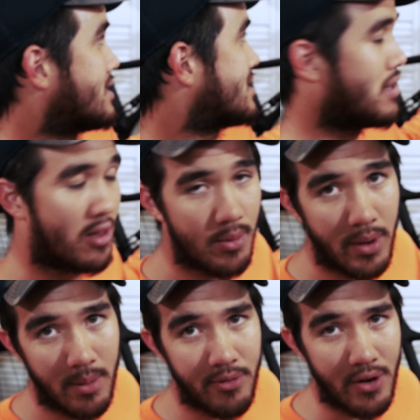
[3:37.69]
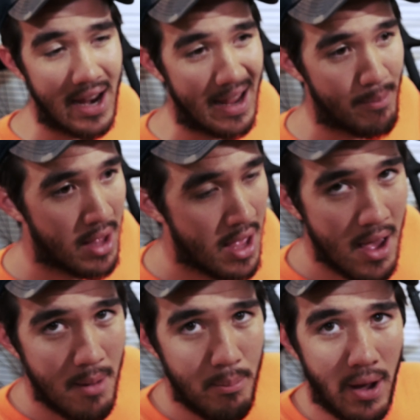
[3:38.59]
It's the aluminum frame,
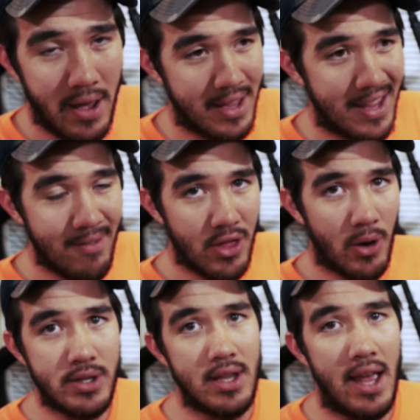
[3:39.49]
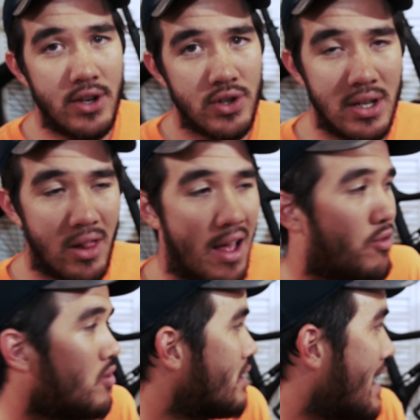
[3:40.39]
but even though it's entry level,